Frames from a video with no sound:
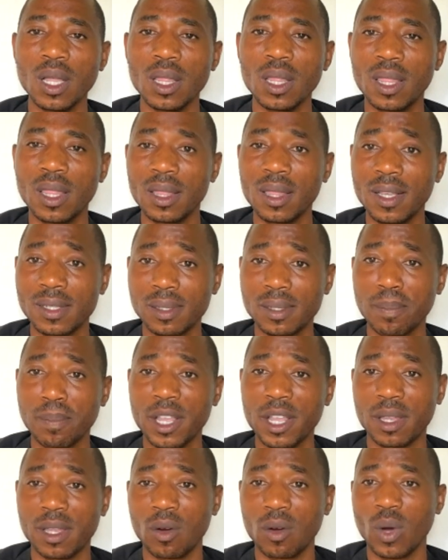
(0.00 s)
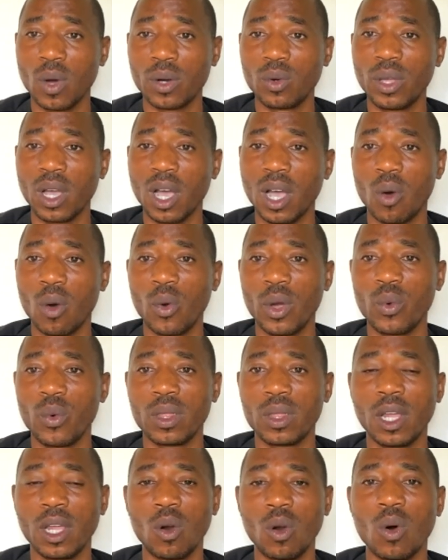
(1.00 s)
th these brethren were doing away
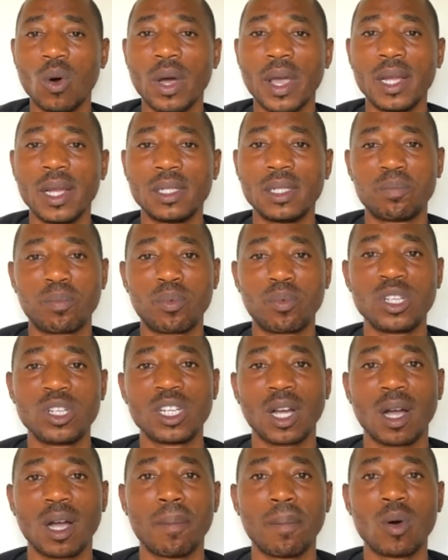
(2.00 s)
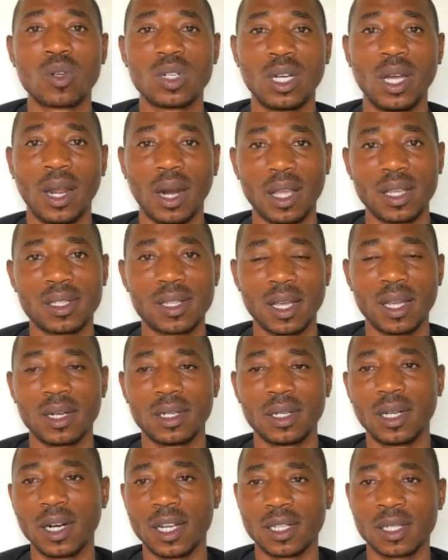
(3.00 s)
with the law and preaching about grace
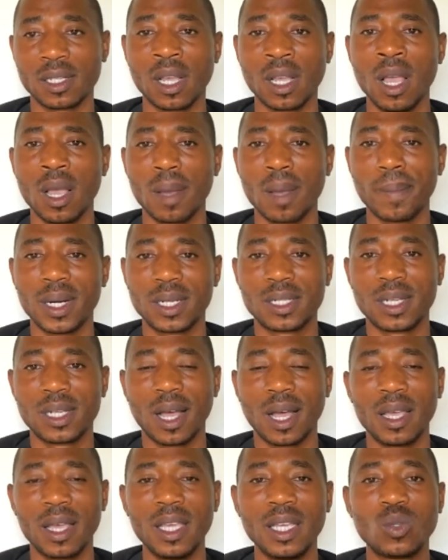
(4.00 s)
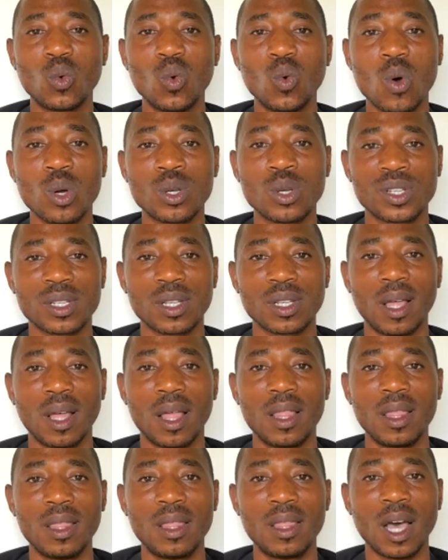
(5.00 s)
and grace. But uh, it was
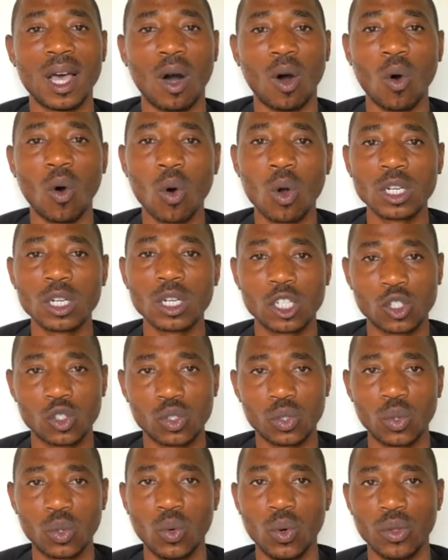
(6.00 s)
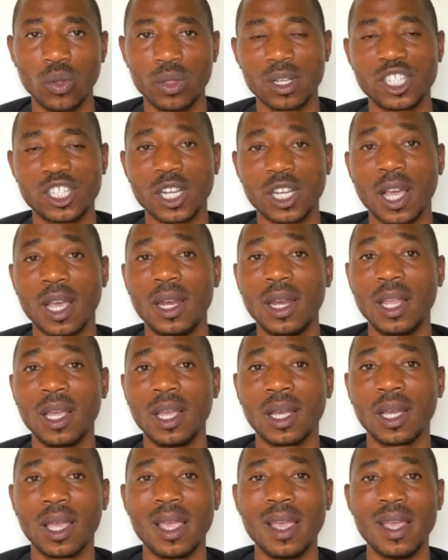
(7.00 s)
the old truth
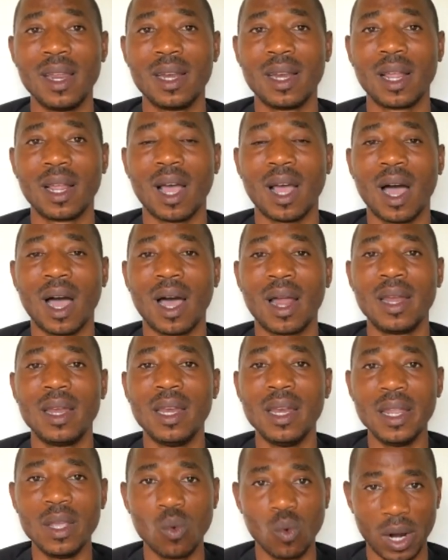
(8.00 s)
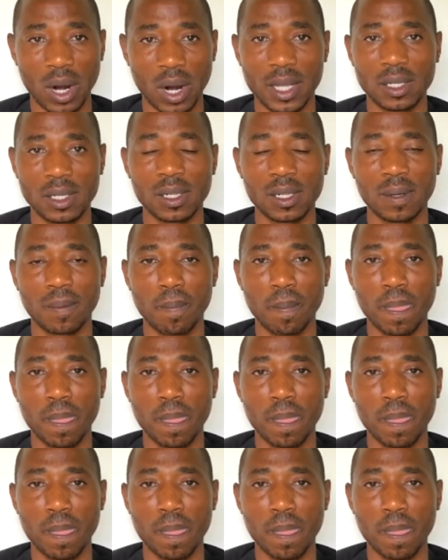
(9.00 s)
shining in a new light.